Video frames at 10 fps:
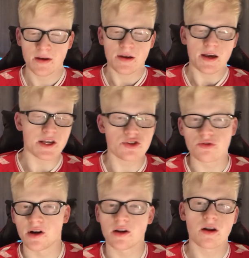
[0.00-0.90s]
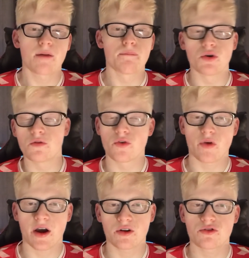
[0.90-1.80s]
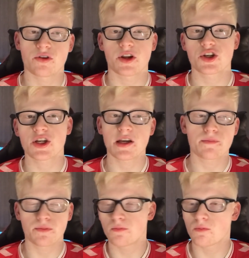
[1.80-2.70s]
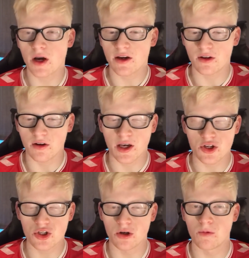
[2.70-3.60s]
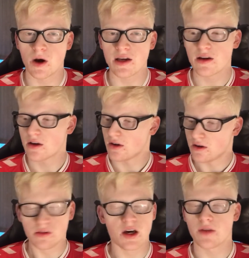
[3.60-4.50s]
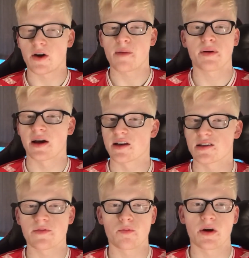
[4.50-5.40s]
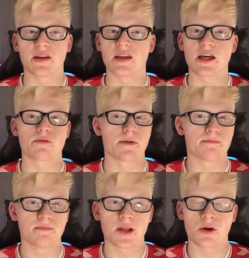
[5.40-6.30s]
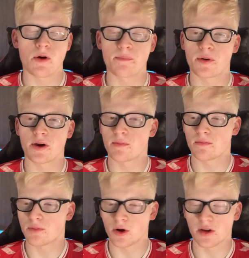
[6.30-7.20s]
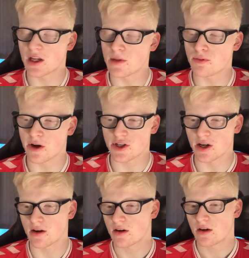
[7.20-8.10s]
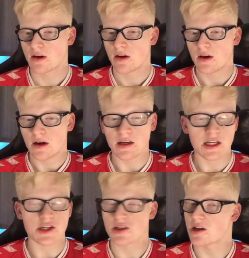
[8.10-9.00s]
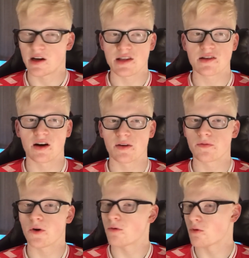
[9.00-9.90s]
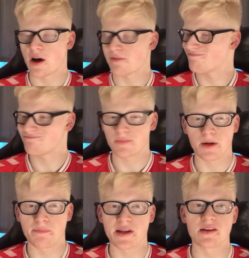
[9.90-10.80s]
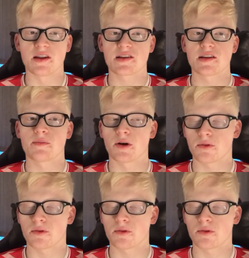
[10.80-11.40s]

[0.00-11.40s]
He's trying to like move around, trying to shape, where can I get a shot away? None of our players even went near him. No one put on any pressure. And he just cut inside and thought, right, I'm bending this in the bottom